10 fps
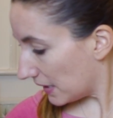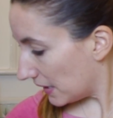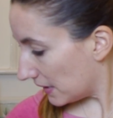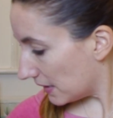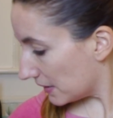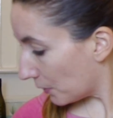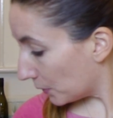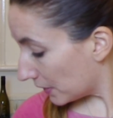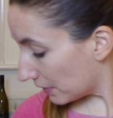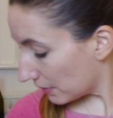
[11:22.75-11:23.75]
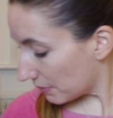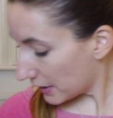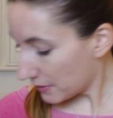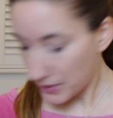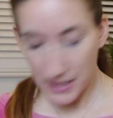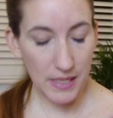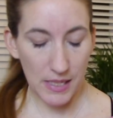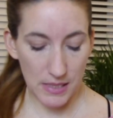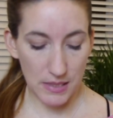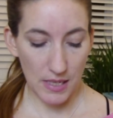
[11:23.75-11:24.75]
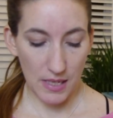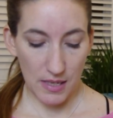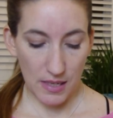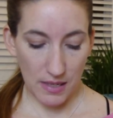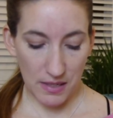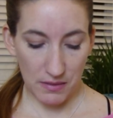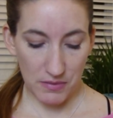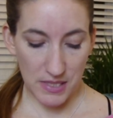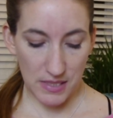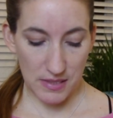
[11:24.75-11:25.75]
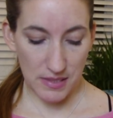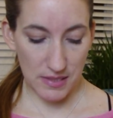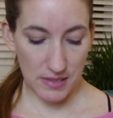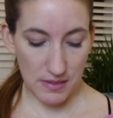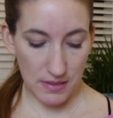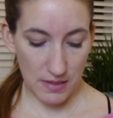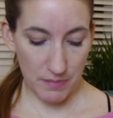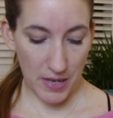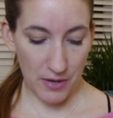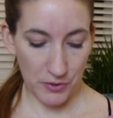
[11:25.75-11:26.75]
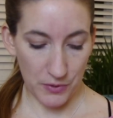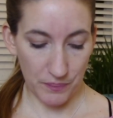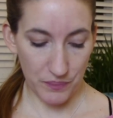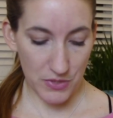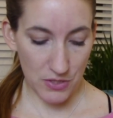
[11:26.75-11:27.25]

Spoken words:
And then the only other makeup I had was this powder.